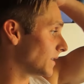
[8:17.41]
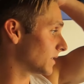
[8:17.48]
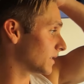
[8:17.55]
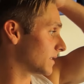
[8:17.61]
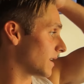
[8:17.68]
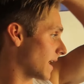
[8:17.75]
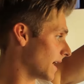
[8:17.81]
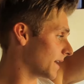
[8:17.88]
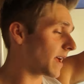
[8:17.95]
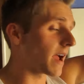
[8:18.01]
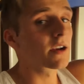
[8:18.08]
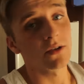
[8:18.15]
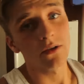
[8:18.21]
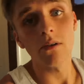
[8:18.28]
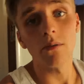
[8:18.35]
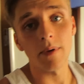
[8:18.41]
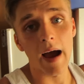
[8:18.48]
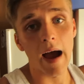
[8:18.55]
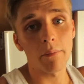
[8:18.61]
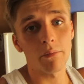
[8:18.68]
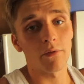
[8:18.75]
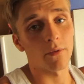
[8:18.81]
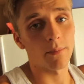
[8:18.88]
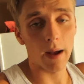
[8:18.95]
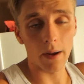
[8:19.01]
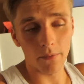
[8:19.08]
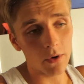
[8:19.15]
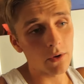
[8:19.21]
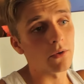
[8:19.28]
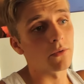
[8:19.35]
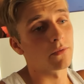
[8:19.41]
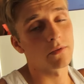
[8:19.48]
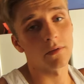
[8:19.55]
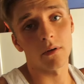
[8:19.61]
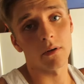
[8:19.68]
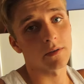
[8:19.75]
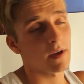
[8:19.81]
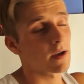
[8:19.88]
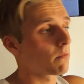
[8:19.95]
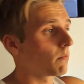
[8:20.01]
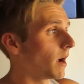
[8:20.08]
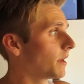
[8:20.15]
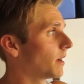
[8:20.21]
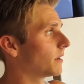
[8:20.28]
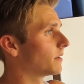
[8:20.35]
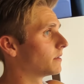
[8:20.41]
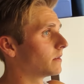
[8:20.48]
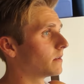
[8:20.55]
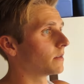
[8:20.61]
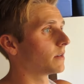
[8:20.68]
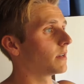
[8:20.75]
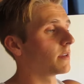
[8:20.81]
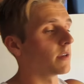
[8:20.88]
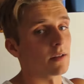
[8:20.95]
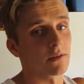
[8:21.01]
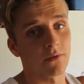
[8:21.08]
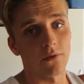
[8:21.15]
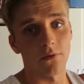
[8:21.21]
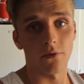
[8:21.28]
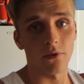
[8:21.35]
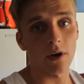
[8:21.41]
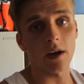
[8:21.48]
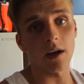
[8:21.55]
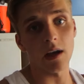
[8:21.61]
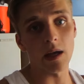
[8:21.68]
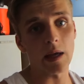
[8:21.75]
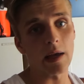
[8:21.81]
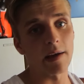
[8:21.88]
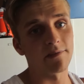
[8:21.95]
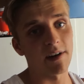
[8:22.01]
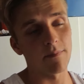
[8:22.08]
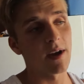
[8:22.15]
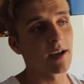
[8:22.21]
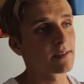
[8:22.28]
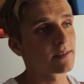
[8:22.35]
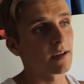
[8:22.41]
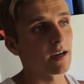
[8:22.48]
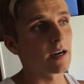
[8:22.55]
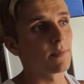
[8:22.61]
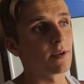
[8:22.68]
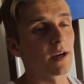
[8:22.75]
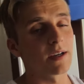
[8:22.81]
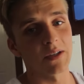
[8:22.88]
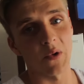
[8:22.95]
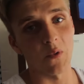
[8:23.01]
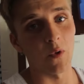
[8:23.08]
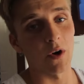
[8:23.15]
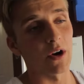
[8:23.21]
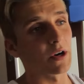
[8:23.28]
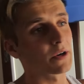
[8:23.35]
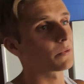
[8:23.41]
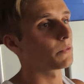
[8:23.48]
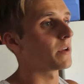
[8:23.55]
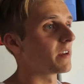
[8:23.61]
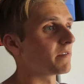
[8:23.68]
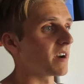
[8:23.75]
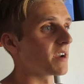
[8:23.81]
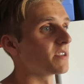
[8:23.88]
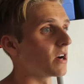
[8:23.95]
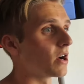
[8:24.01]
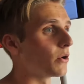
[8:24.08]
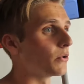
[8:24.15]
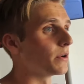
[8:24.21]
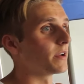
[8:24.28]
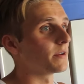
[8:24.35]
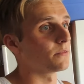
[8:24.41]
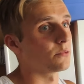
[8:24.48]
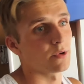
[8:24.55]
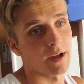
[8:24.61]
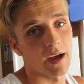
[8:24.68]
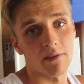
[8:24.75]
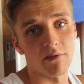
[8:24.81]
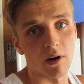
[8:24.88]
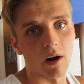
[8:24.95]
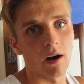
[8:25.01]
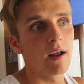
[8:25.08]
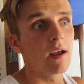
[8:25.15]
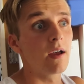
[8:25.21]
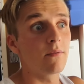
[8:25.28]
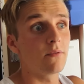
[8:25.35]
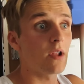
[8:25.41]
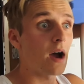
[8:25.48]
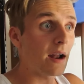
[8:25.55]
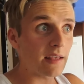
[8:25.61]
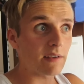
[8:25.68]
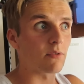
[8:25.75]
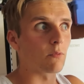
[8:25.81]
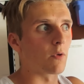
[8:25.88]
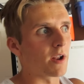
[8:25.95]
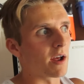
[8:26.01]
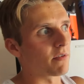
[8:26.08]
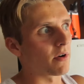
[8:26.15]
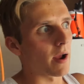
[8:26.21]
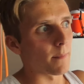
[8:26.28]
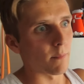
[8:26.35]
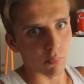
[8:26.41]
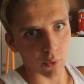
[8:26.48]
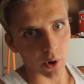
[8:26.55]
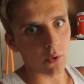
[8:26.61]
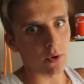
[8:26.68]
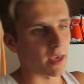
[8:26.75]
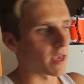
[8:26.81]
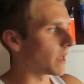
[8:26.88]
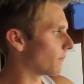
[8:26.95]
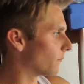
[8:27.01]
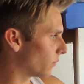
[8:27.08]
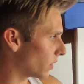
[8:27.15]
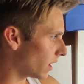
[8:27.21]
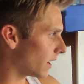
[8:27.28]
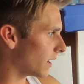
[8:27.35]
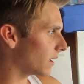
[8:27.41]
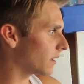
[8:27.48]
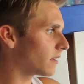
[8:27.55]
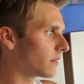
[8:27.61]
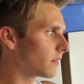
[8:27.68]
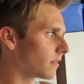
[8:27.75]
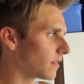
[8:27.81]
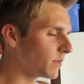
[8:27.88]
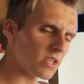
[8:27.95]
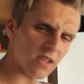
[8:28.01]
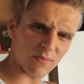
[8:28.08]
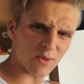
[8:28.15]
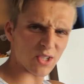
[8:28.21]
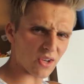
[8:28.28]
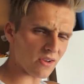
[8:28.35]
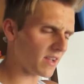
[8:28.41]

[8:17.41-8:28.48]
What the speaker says: just had extra wrap from my roof. So I was like, why not do it? It's free. If I mess up, it doesn't work. If I don't, whatever. Not even whatever, I broke it. But let me show